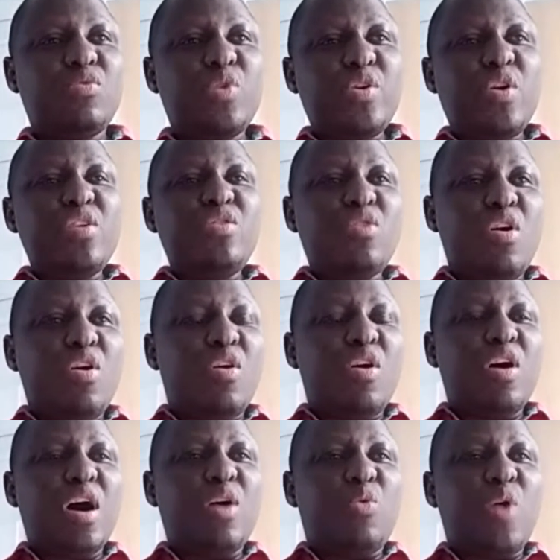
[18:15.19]
We don't
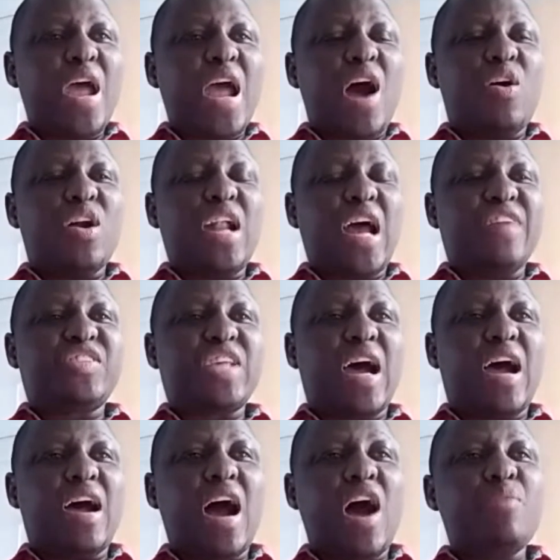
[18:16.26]
know where our lives
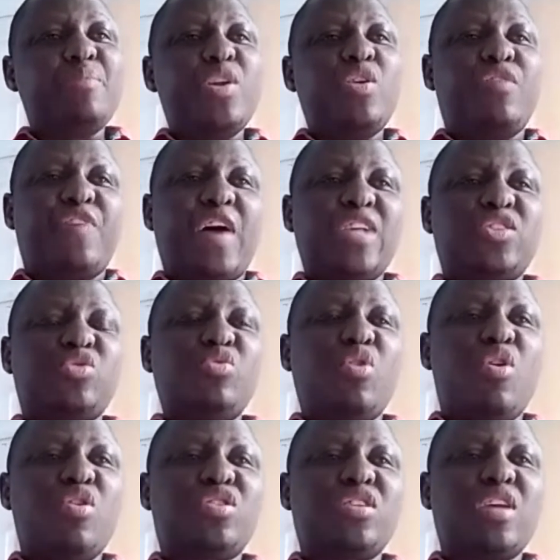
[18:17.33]
are. How many of us
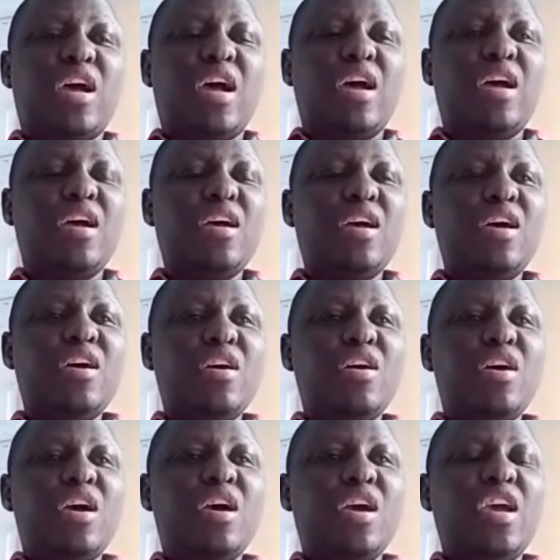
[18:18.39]
knows
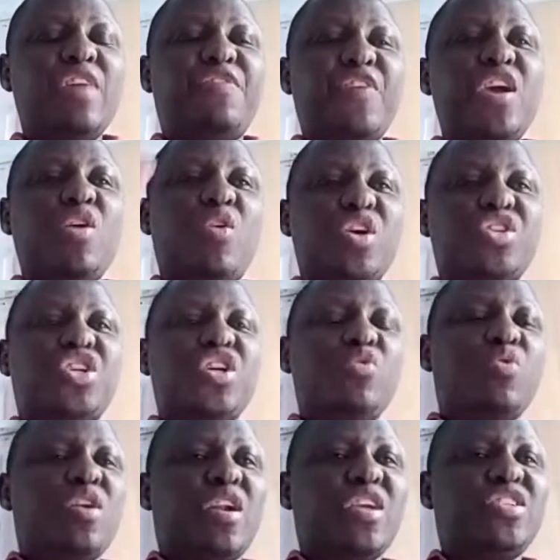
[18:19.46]
if he or she
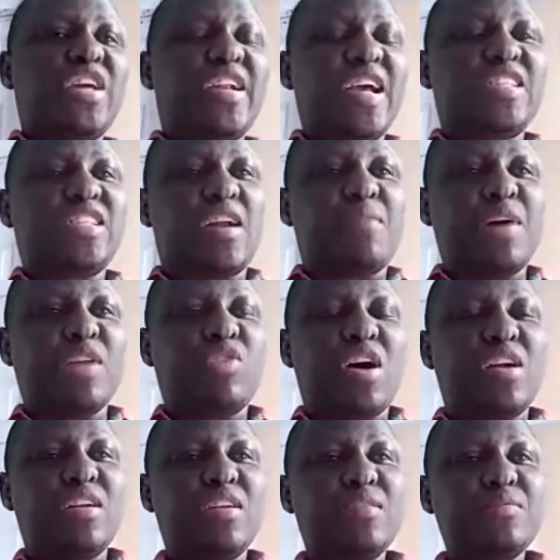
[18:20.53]
would reach the next
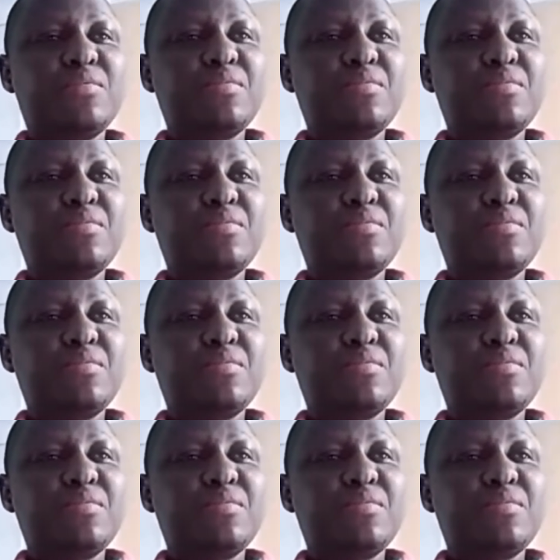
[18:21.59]
Ramadan?